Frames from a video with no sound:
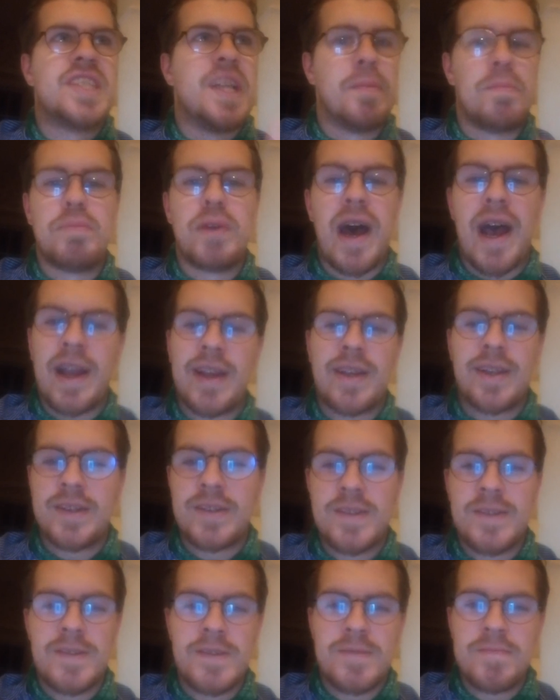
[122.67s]
sit back
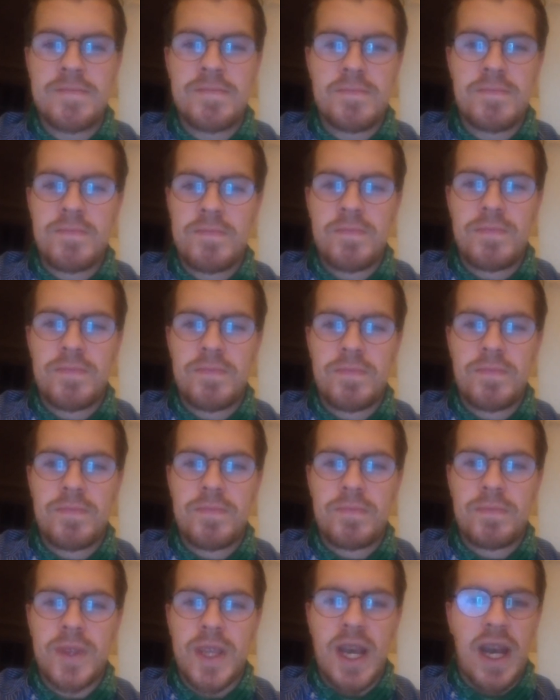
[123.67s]

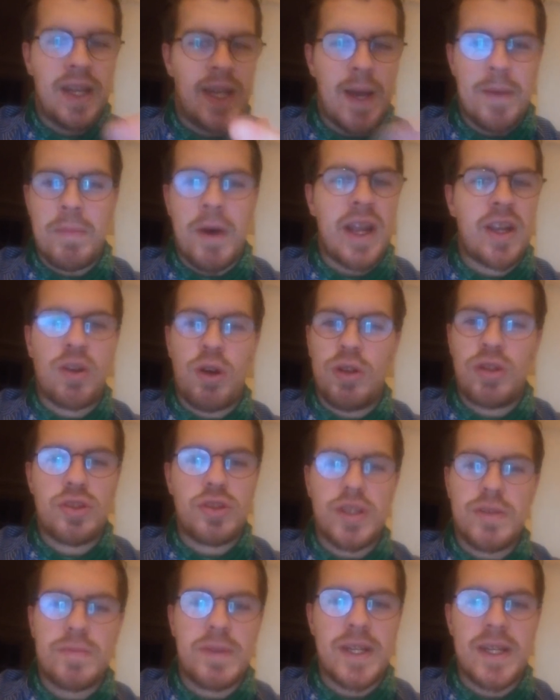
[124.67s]
and let my
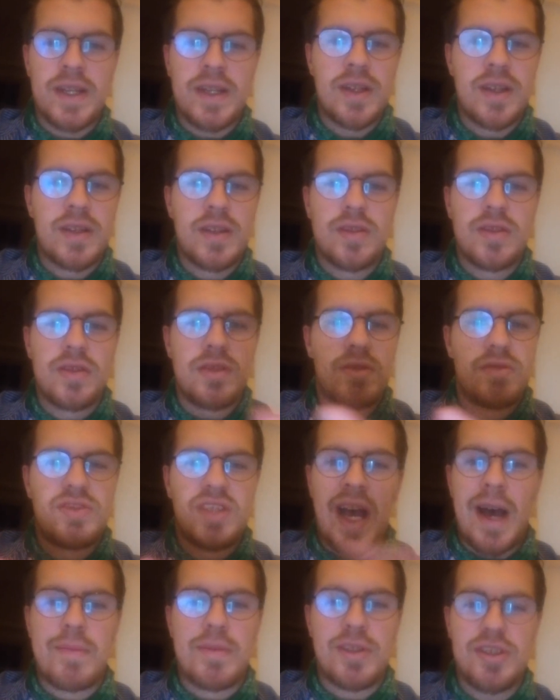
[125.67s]
country be
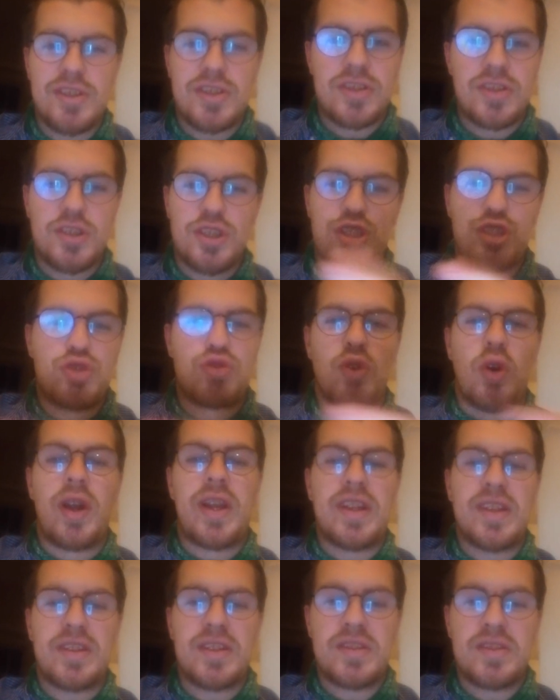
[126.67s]
damaged,
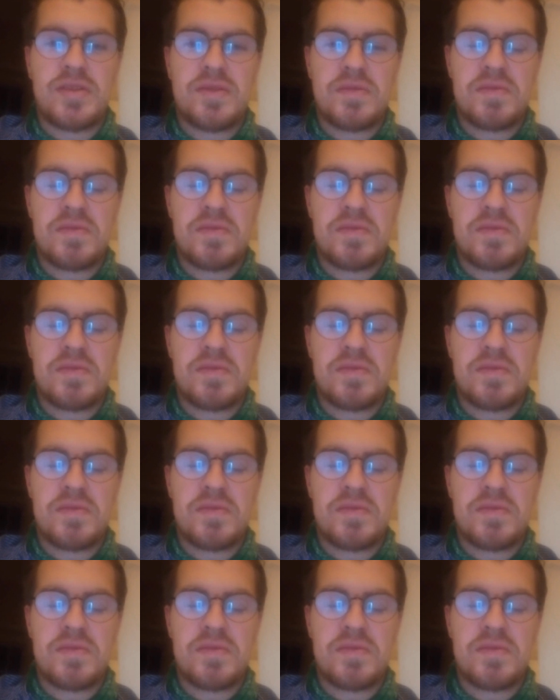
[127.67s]
destroyed,